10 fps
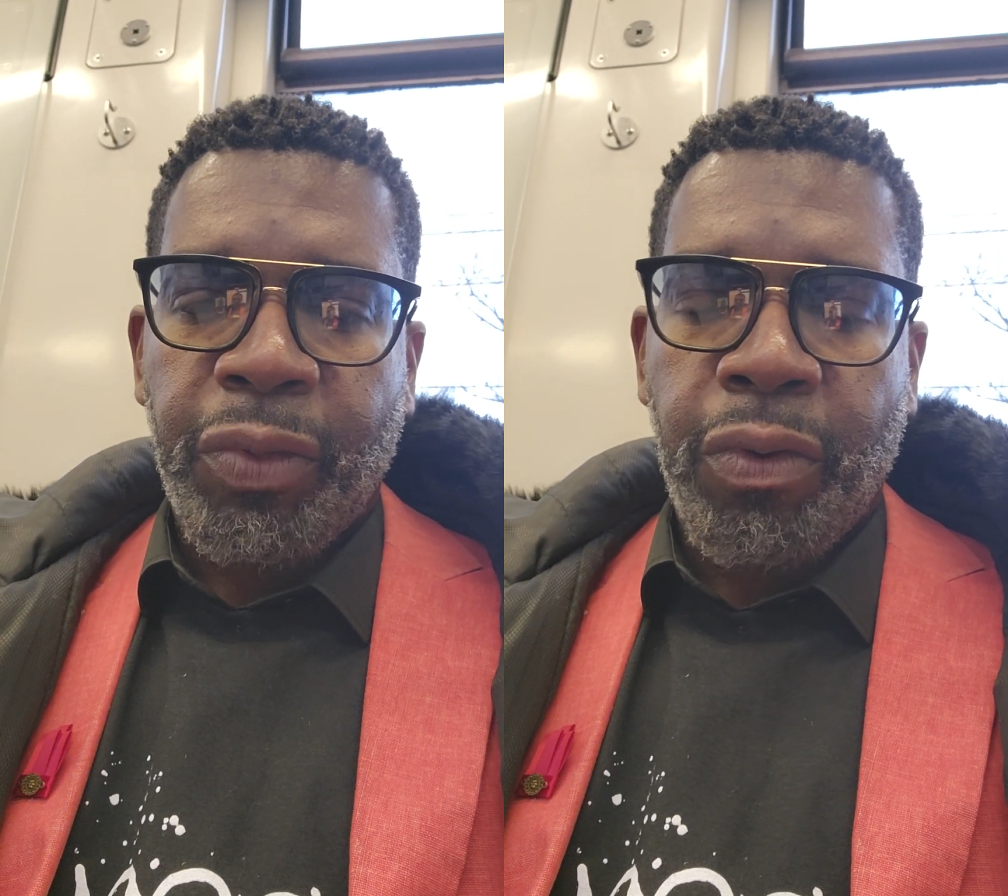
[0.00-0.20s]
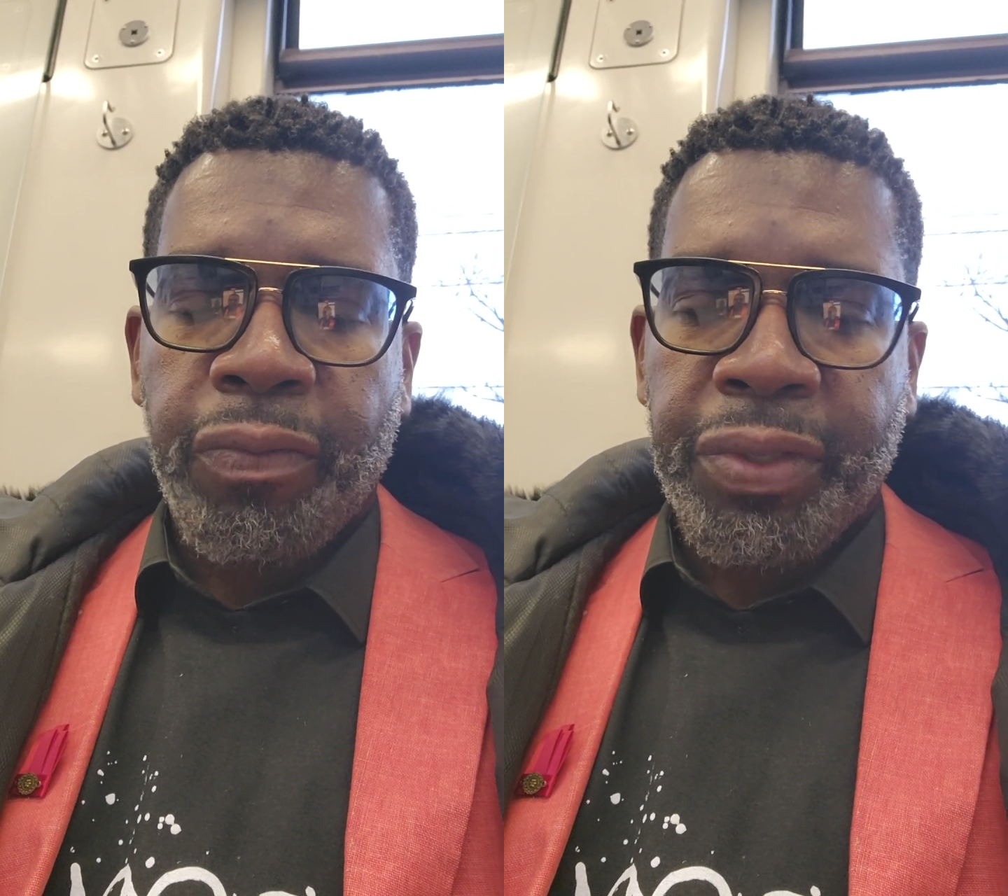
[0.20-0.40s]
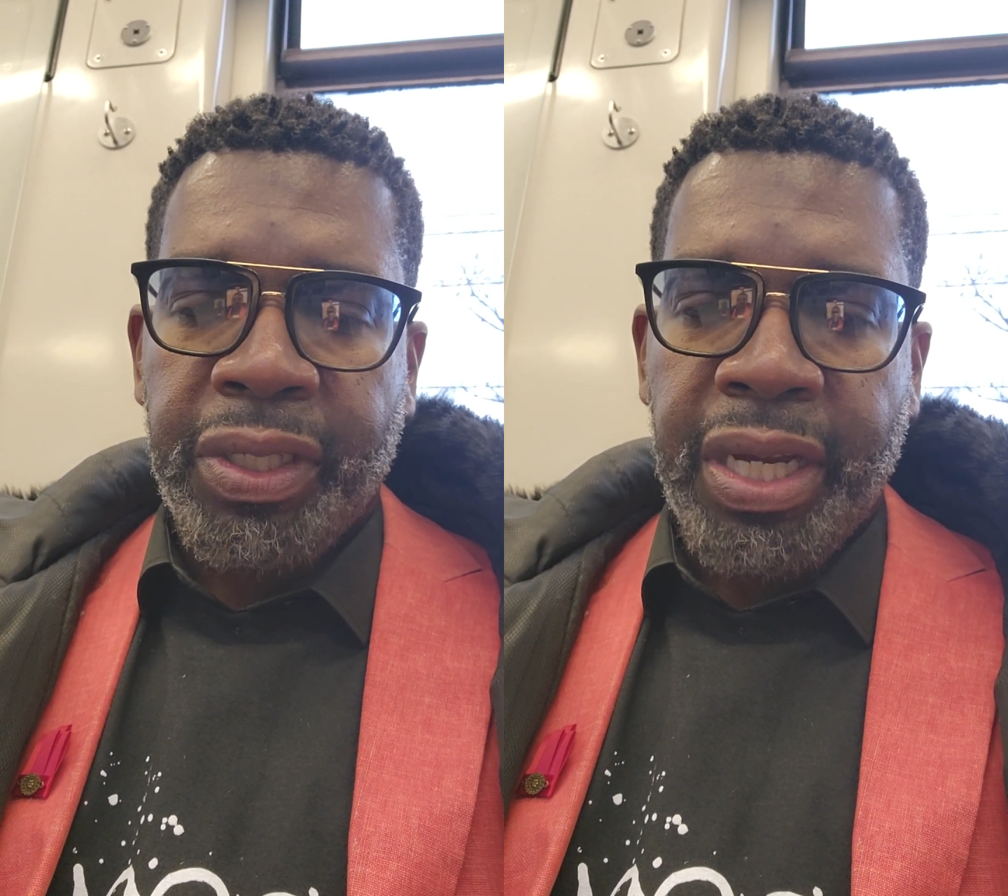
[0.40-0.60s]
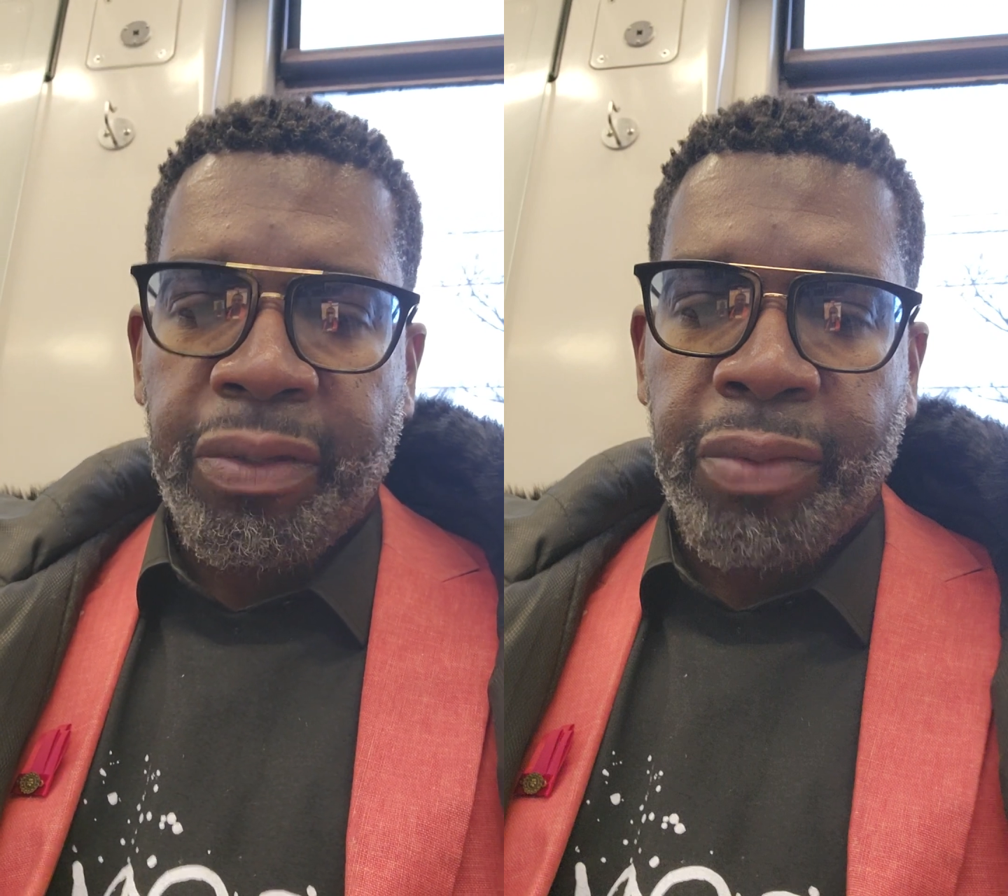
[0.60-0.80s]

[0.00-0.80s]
oversight?